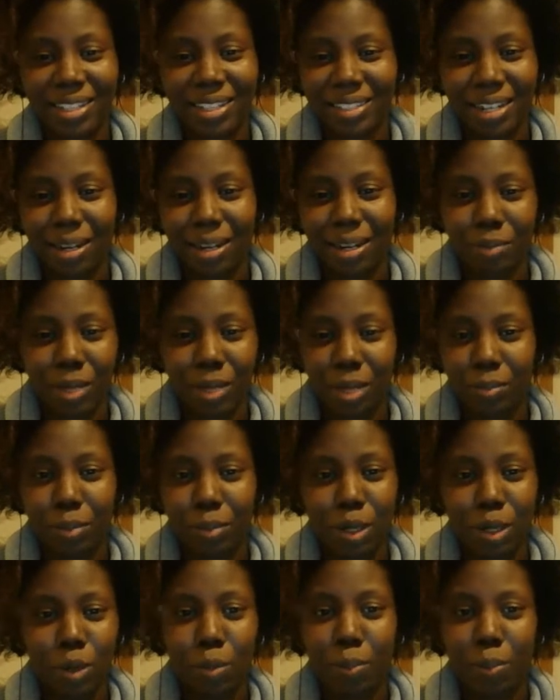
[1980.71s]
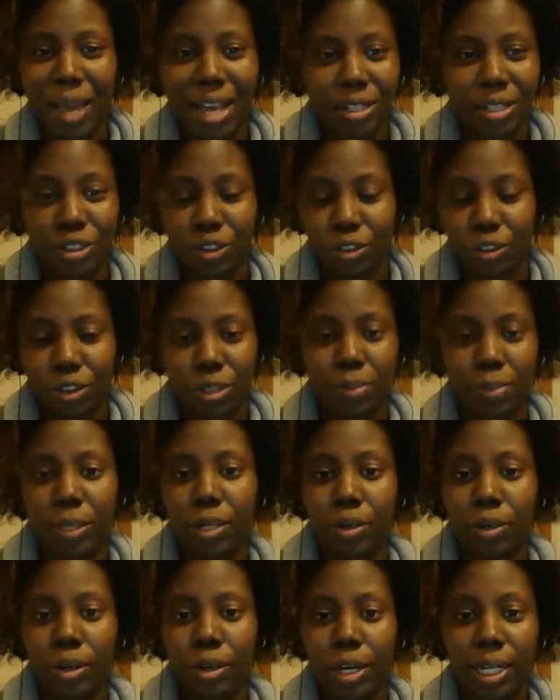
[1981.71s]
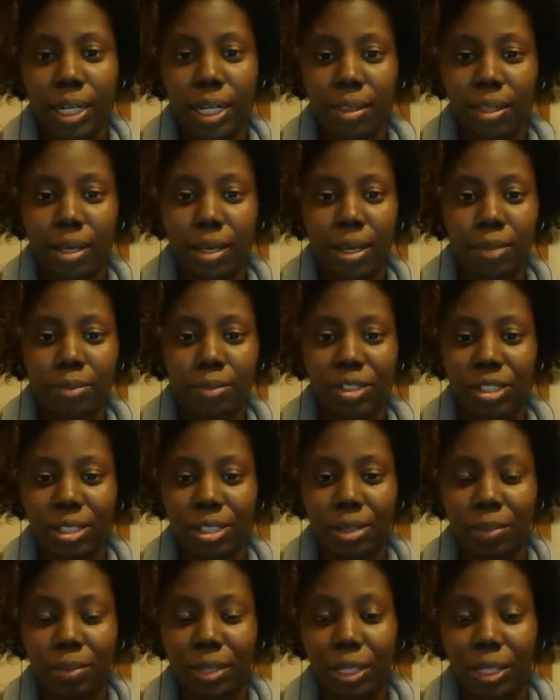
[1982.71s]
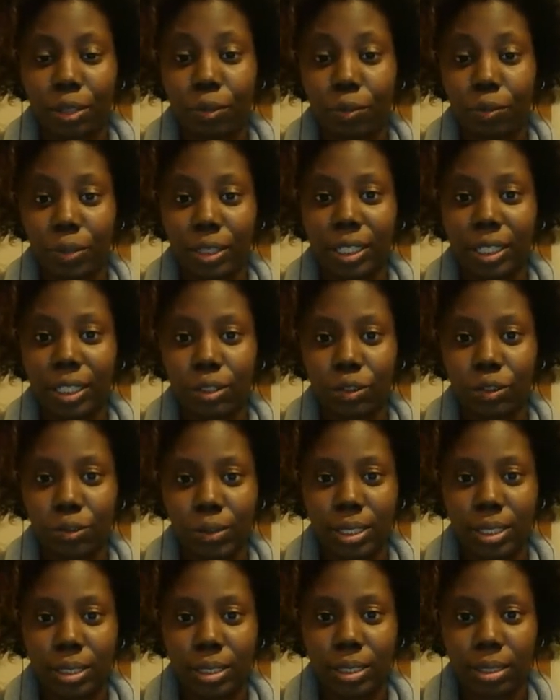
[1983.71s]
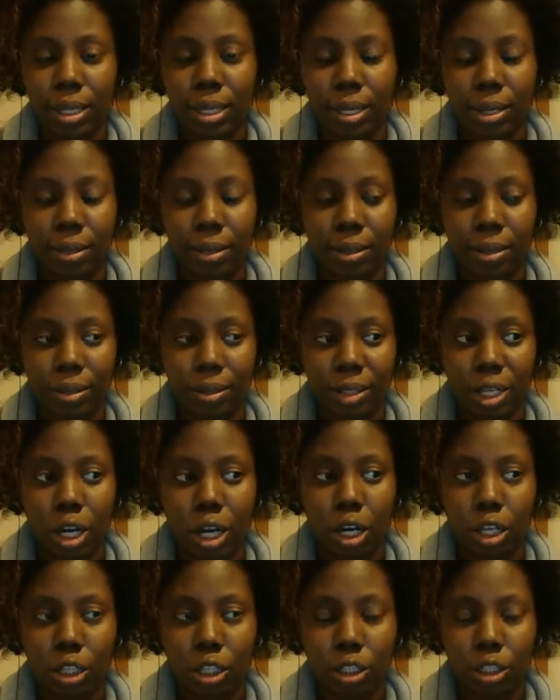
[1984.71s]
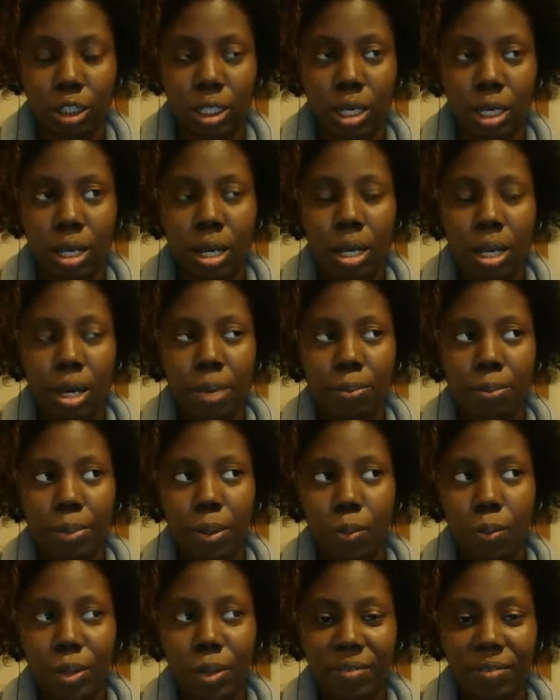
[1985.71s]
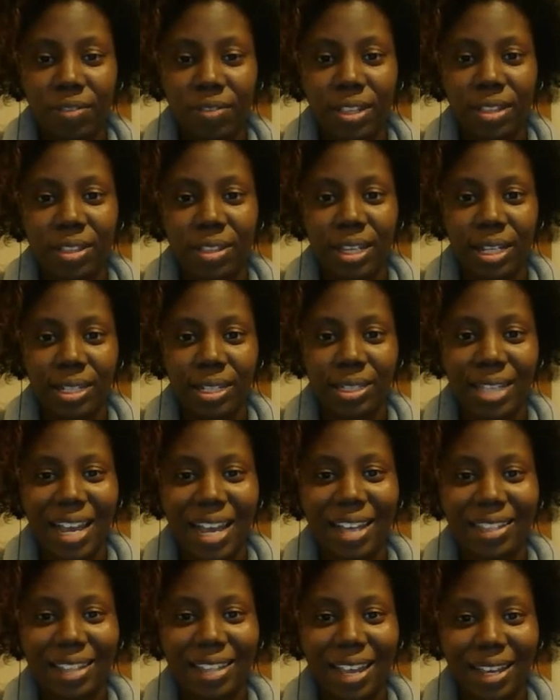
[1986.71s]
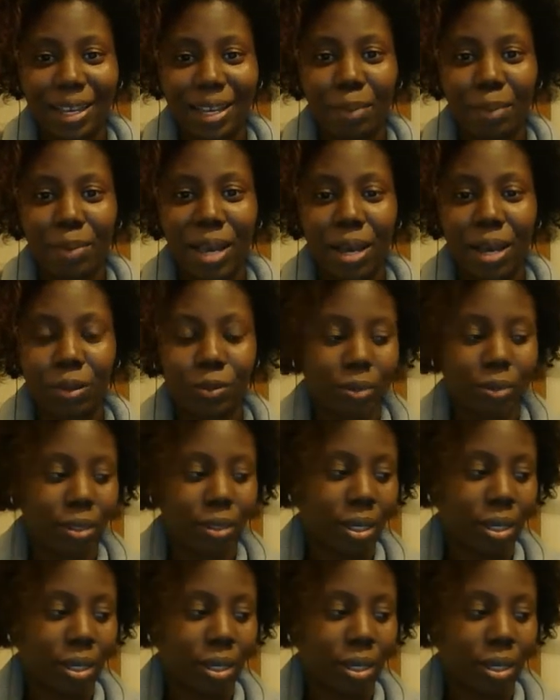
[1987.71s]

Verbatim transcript: I said, I'm no master spinner or anything. I'm just somebody who really enjoys the art. But one of the things I like about